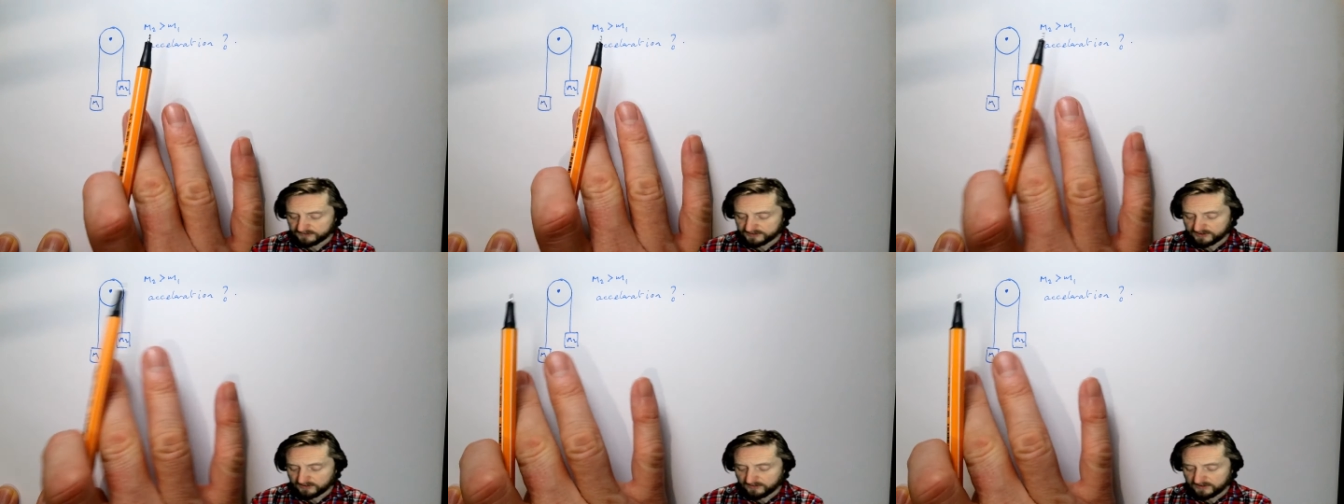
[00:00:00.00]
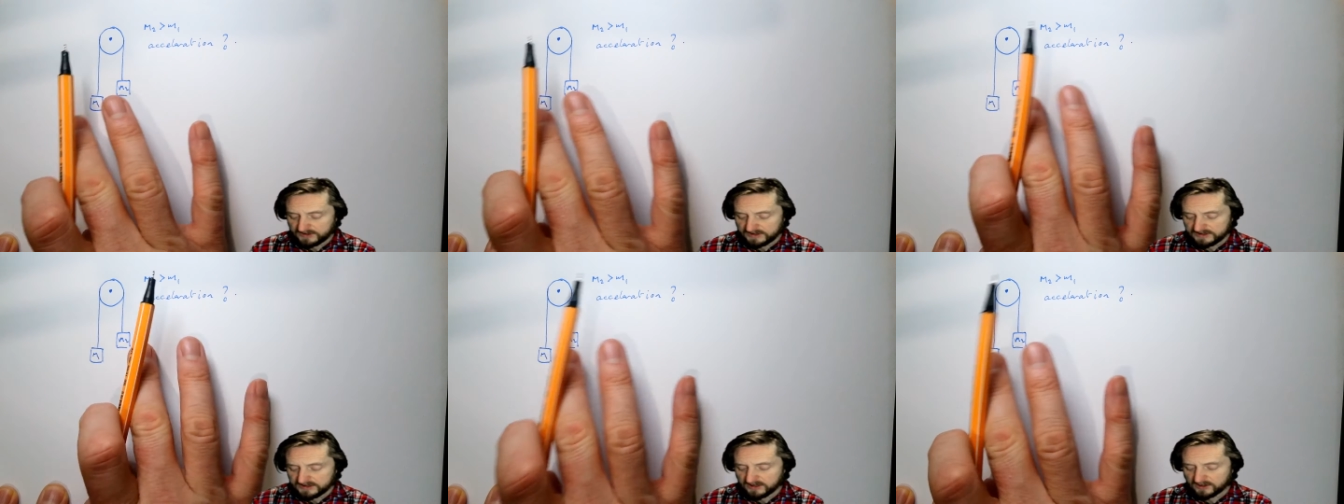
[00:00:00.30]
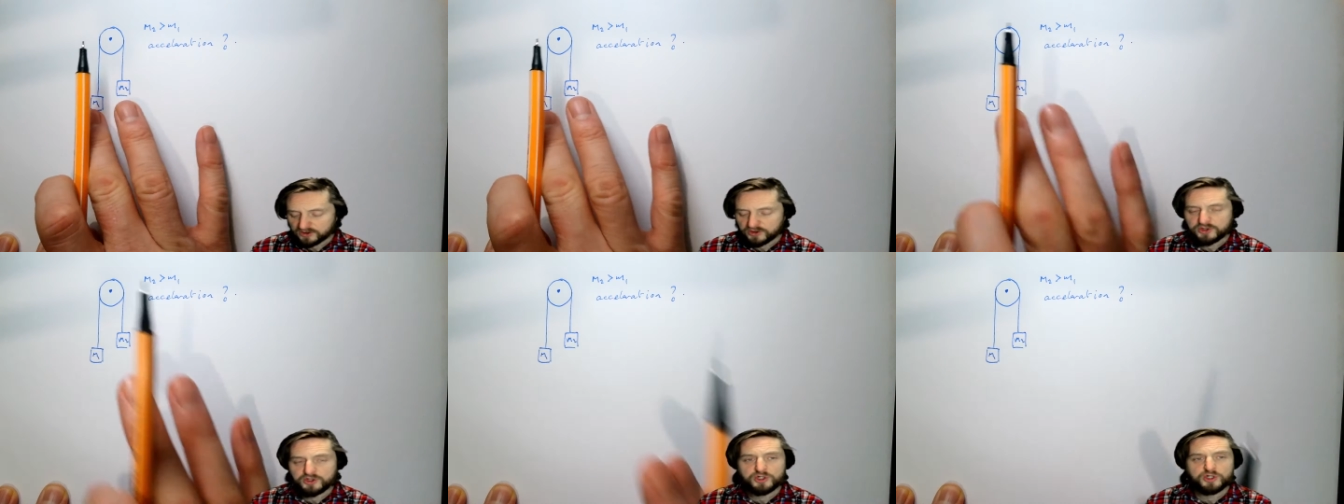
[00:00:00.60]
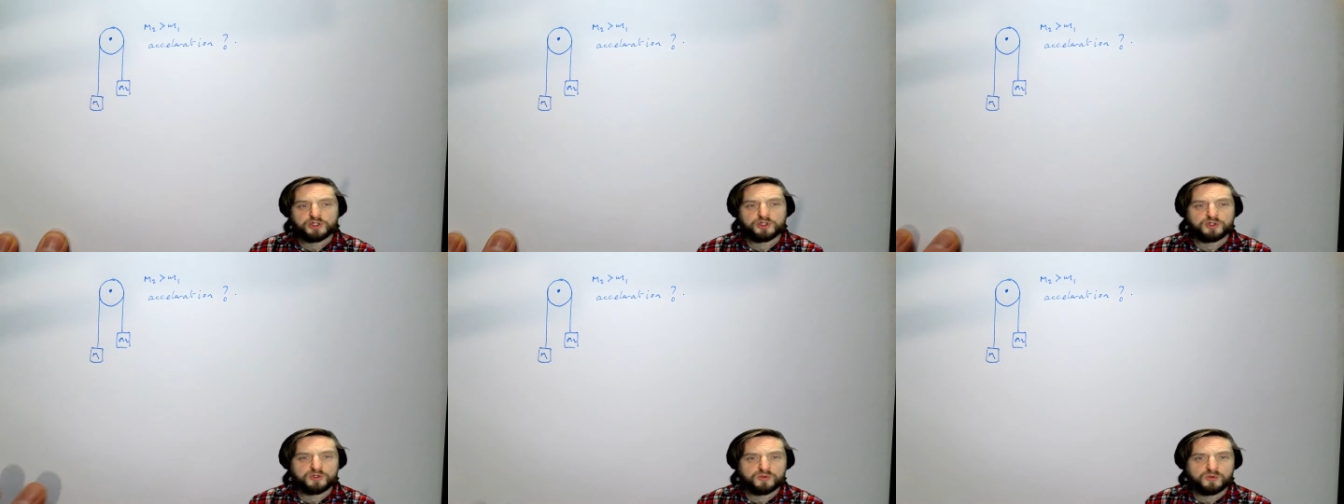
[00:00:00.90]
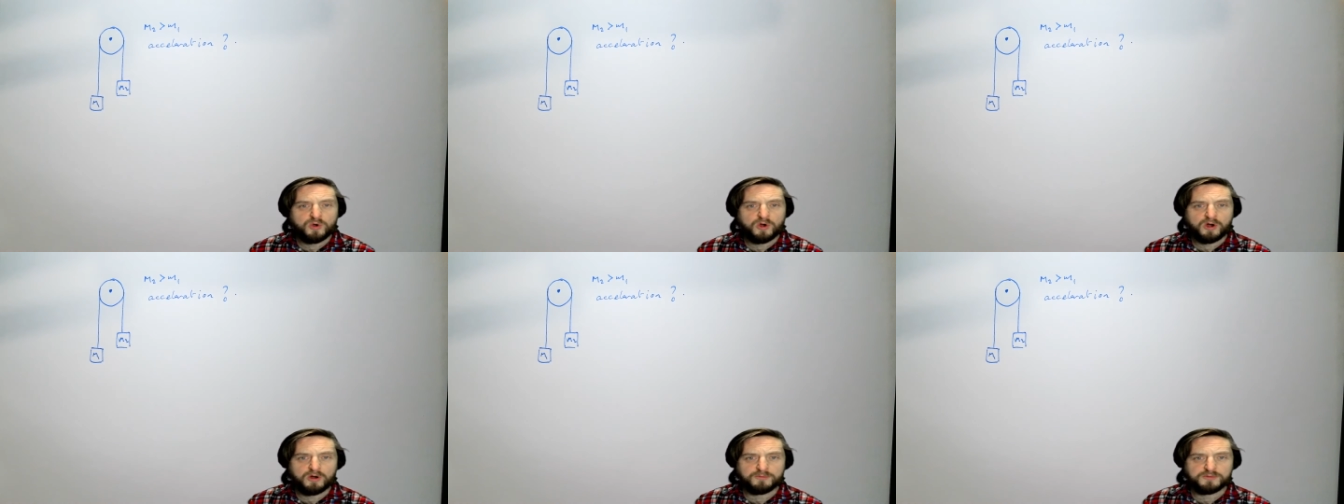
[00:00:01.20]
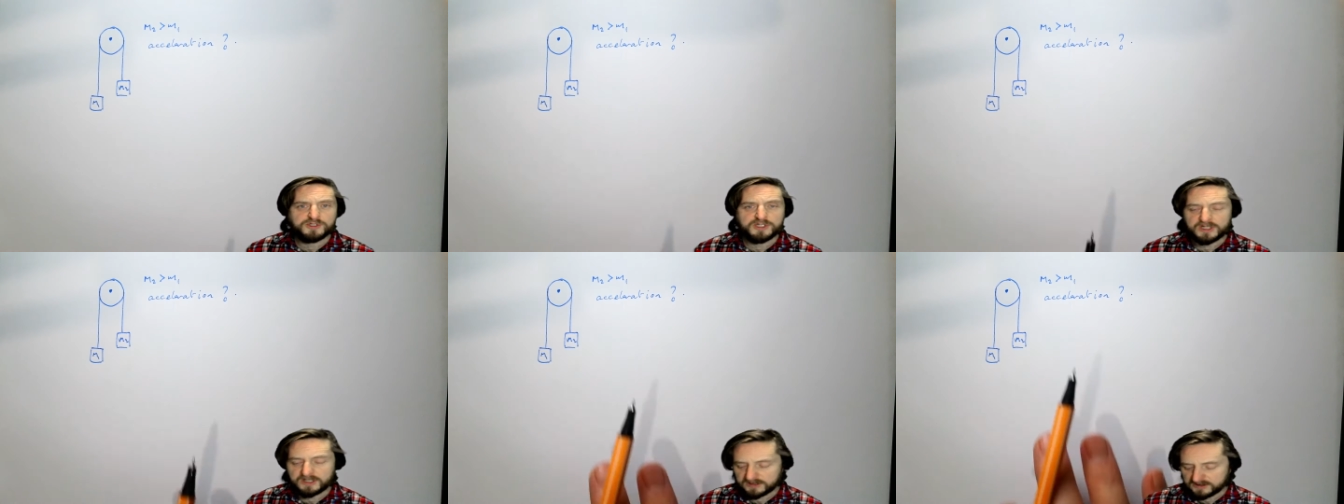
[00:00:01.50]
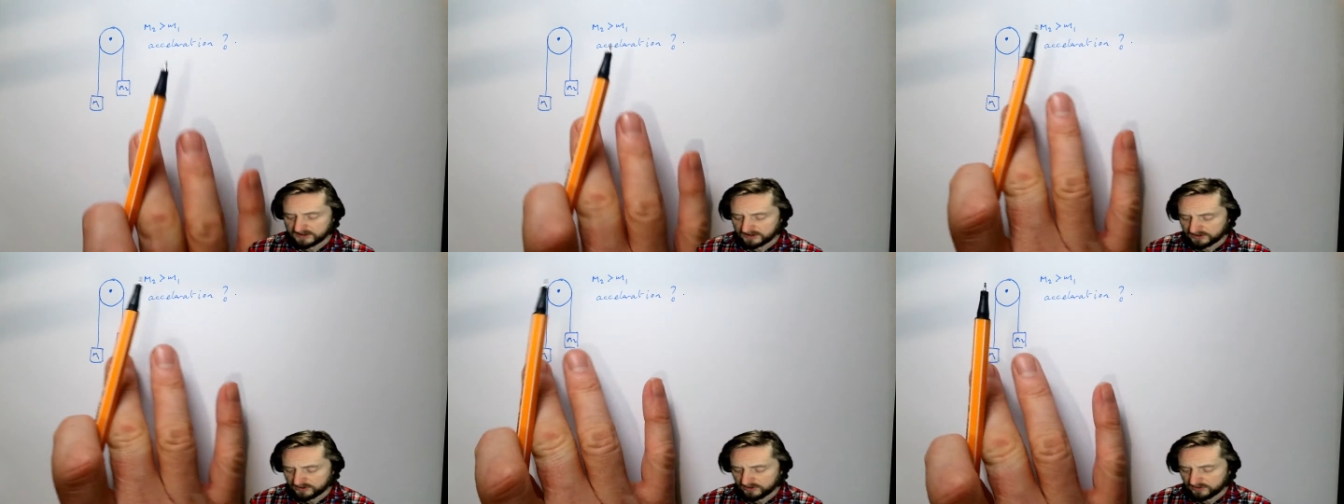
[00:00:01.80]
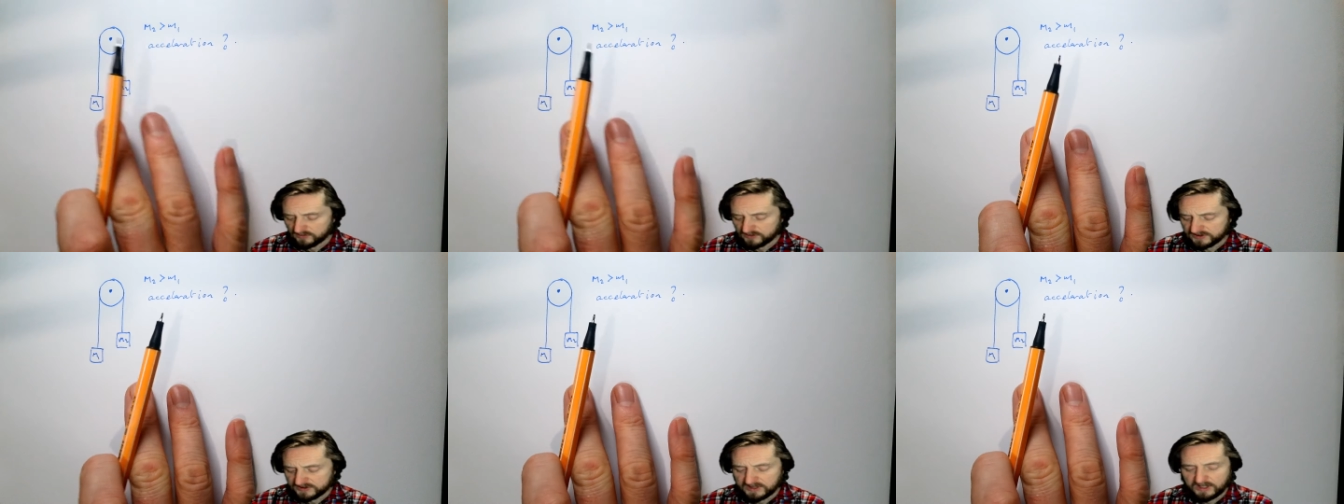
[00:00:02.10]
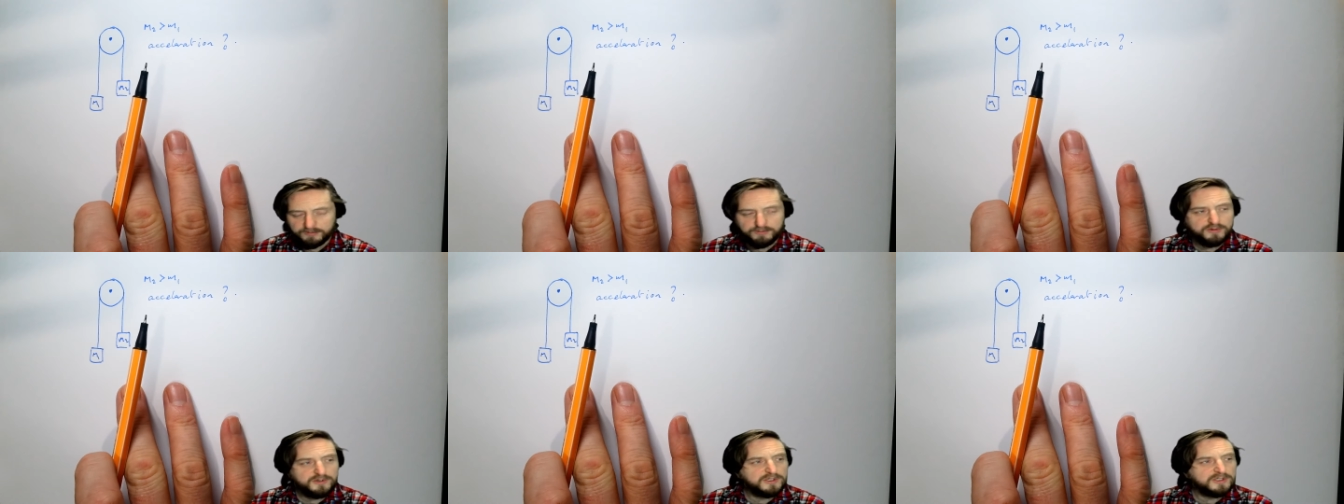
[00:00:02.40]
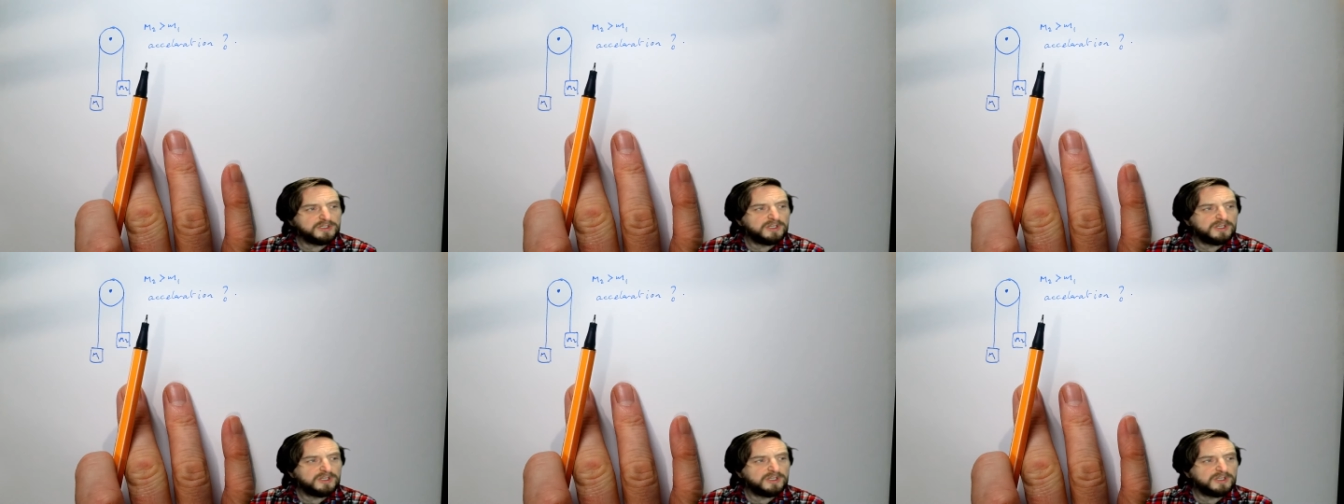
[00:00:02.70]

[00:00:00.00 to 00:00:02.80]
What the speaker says: So these are two objects, they're two separate